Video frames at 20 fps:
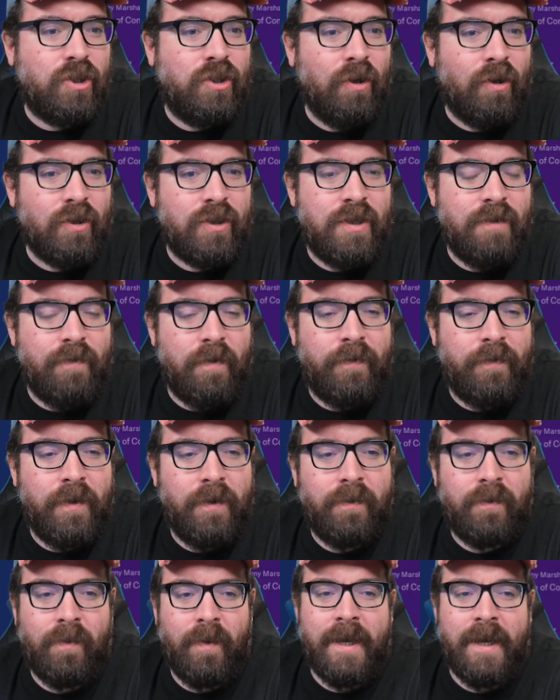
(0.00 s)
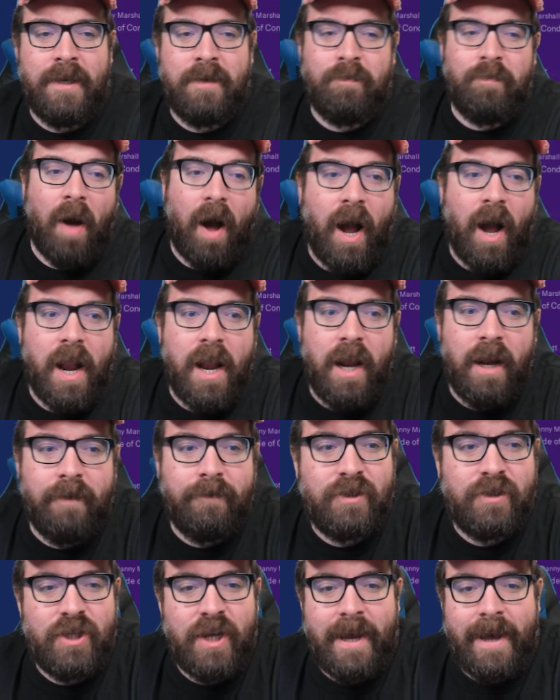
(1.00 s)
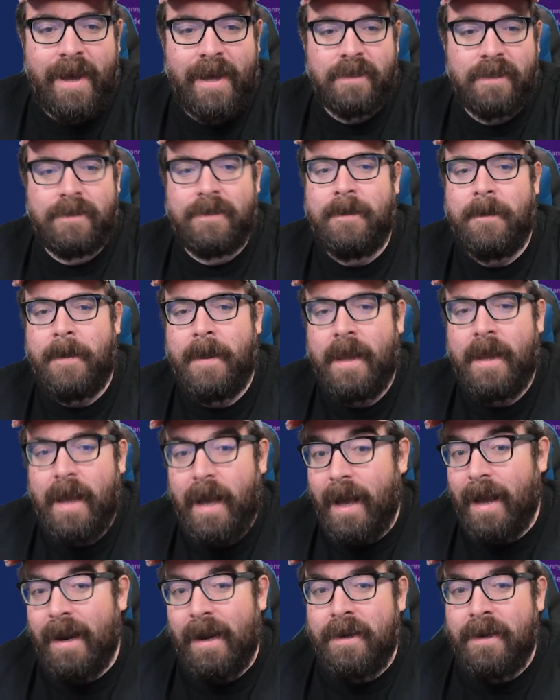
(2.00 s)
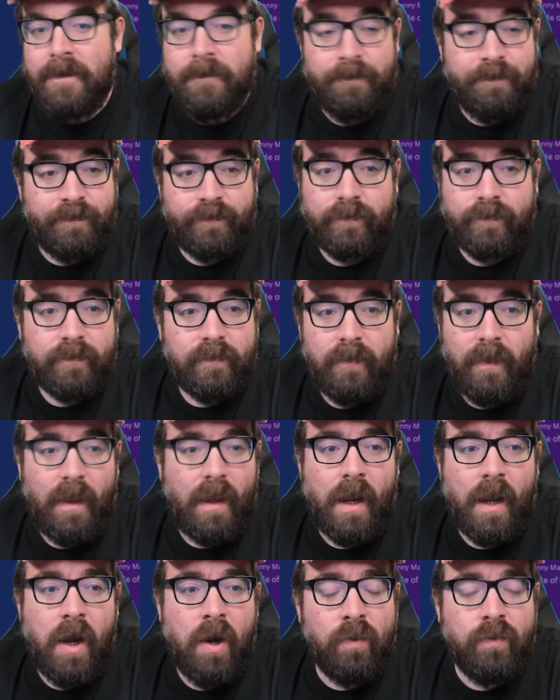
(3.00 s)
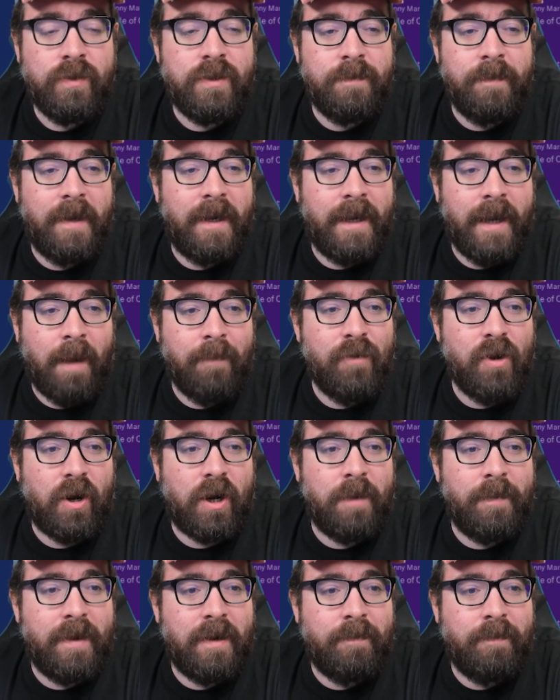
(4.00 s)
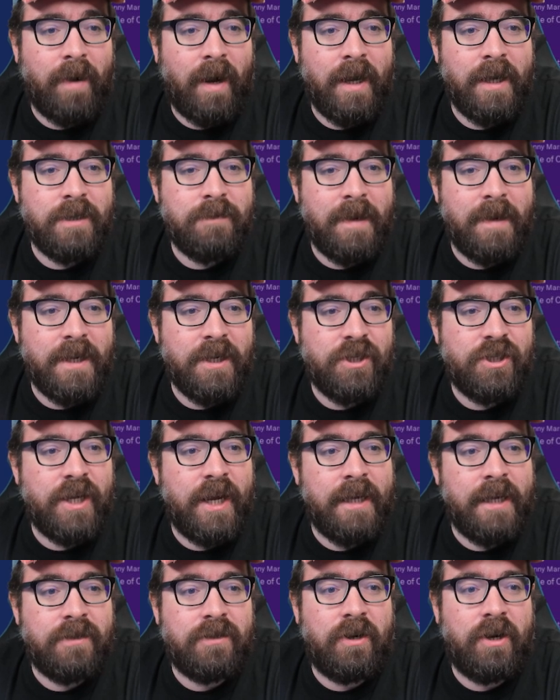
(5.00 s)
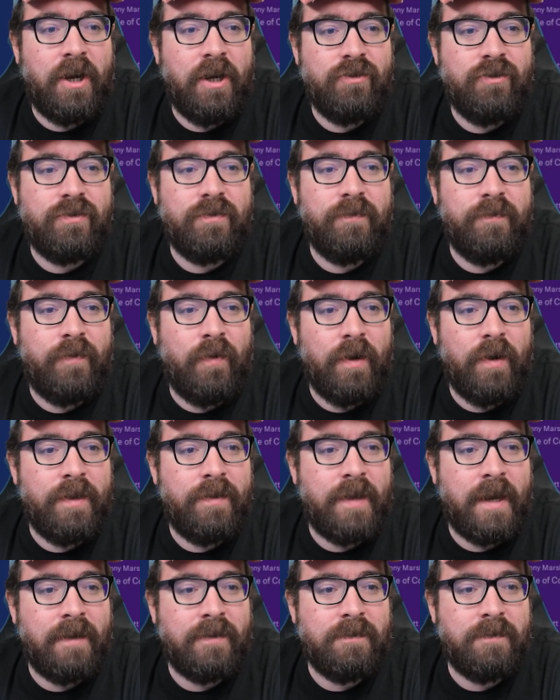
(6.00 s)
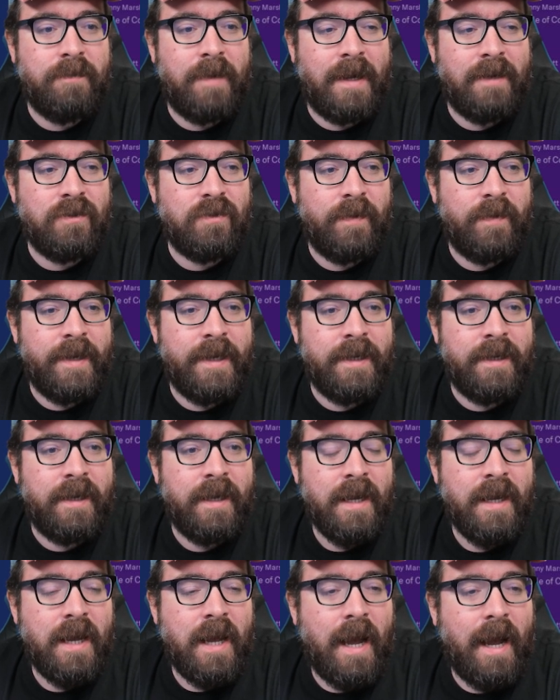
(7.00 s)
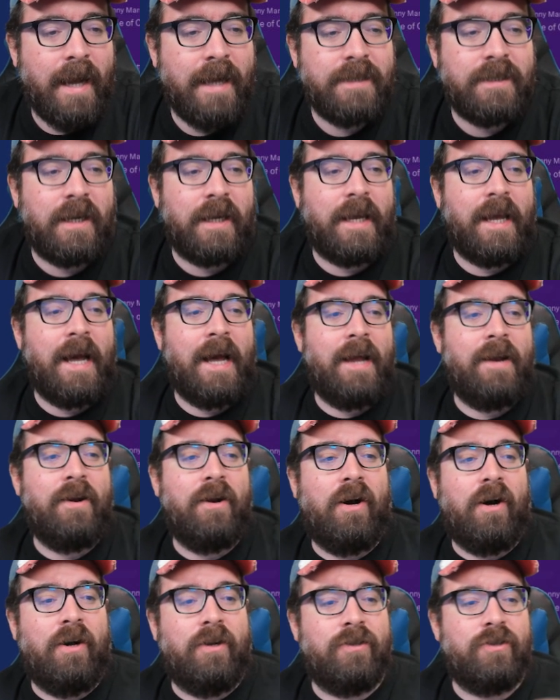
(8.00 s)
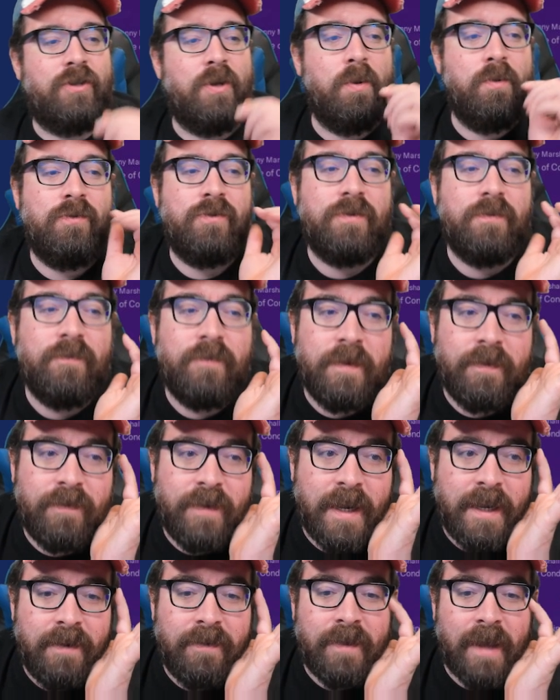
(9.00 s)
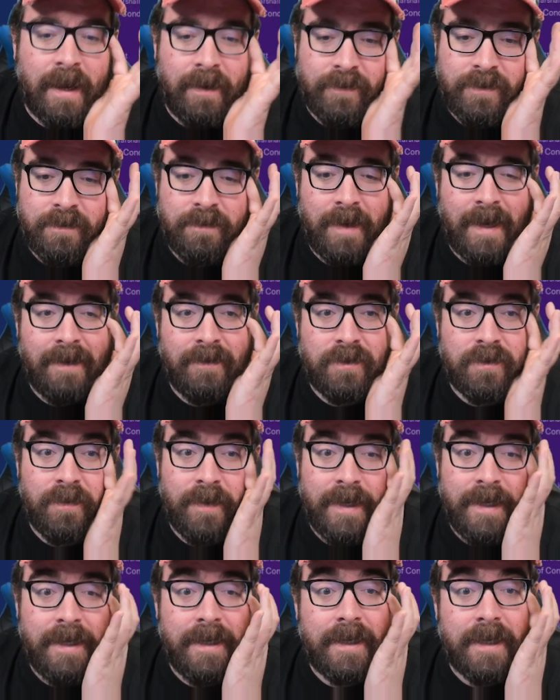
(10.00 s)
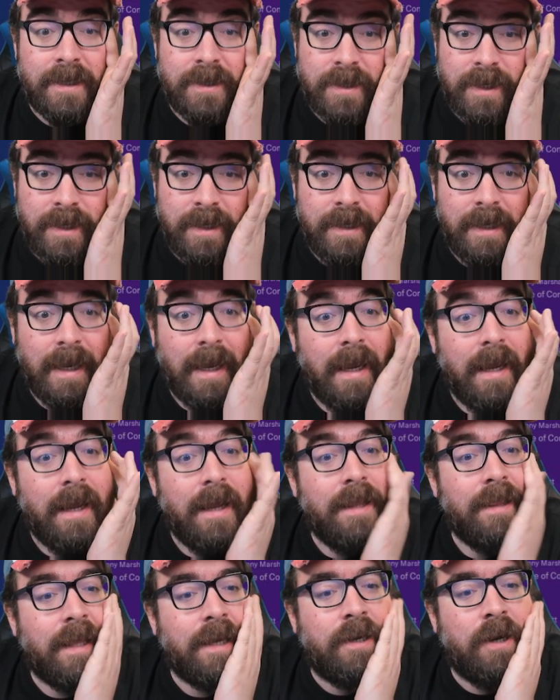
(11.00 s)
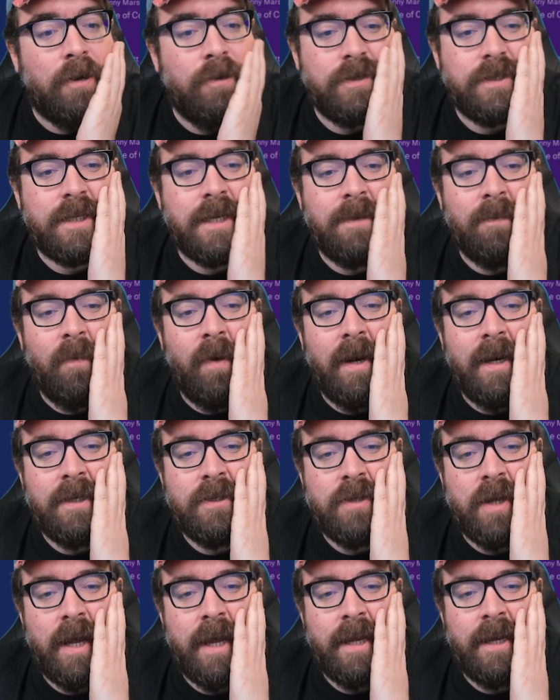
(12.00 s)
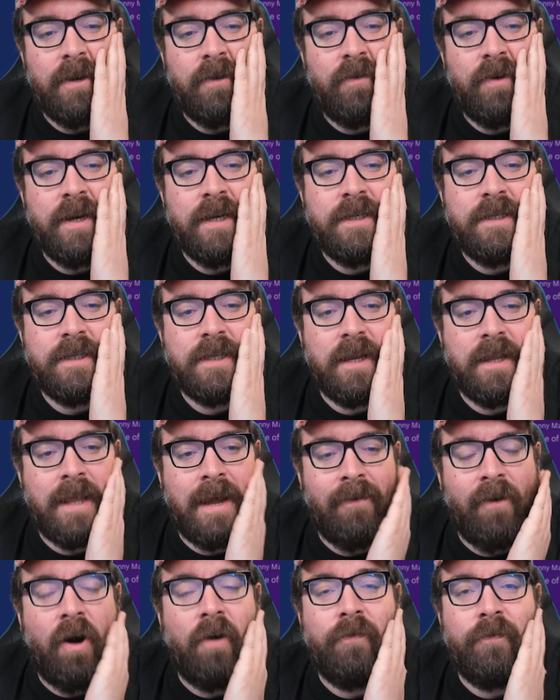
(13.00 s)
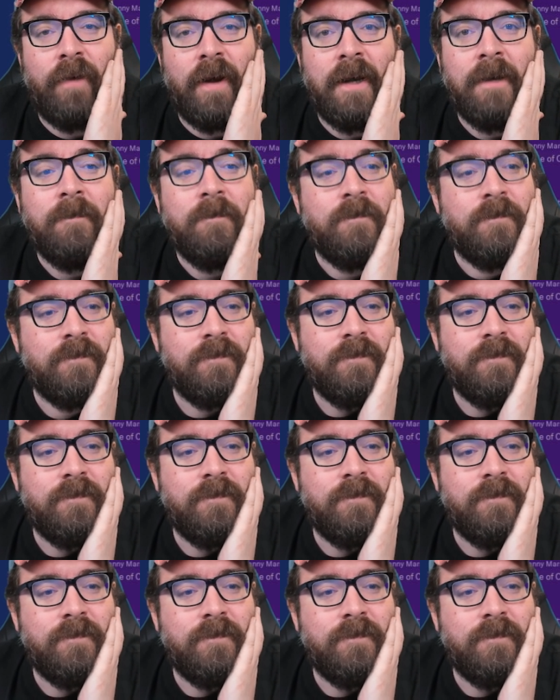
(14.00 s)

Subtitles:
short of a few quid, but I love chairs. And ultimately, I'm not going to be able to buy as many chairs on £140,000 a week as I can on £215,000 a week. They don't seem willing to increase their offer,